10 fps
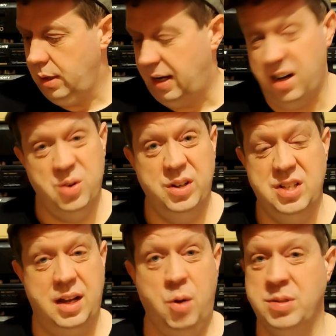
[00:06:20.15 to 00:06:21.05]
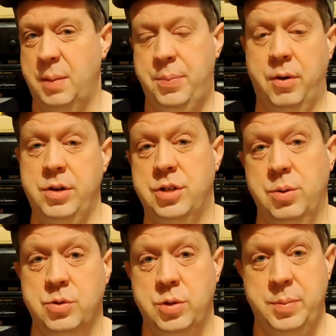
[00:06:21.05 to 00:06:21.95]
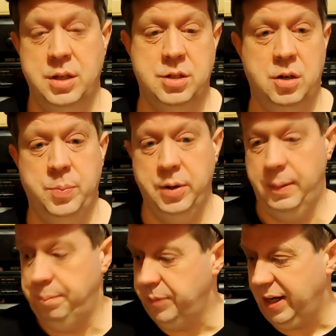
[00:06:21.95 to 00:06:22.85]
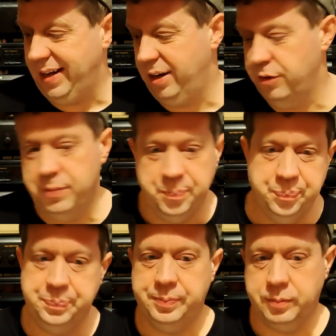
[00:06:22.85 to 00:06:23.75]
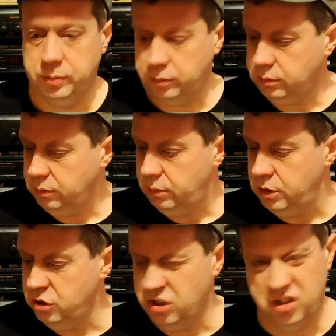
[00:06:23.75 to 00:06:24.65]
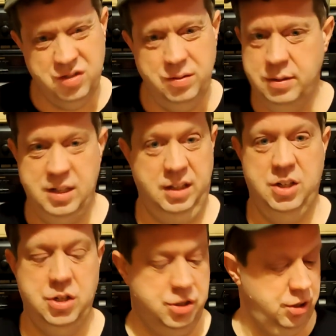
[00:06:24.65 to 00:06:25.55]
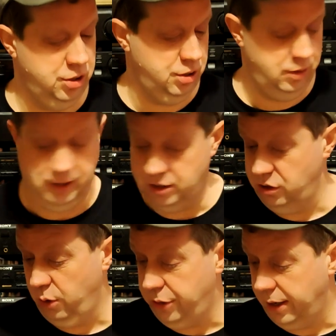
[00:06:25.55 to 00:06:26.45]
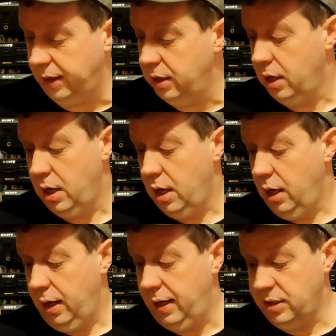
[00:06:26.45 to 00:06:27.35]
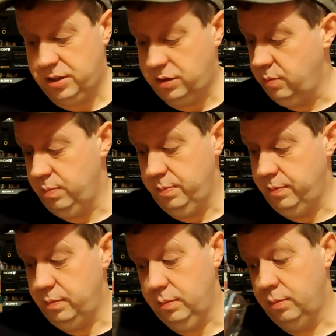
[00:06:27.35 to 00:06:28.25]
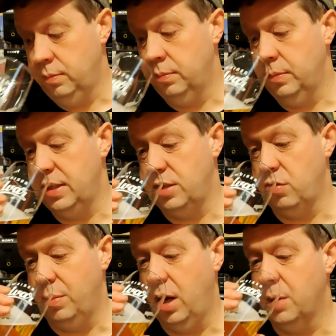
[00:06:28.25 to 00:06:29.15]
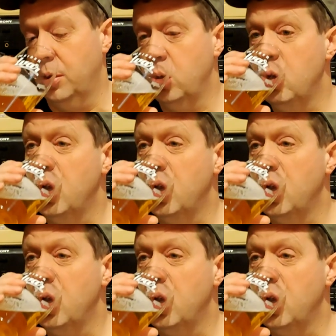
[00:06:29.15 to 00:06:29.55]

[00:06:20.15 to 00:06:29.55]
I don't know, it's like almost like porridge oats with a bit of syrup on it. That kind of just deliciousness, if that's your thing. It's, this is remarkable.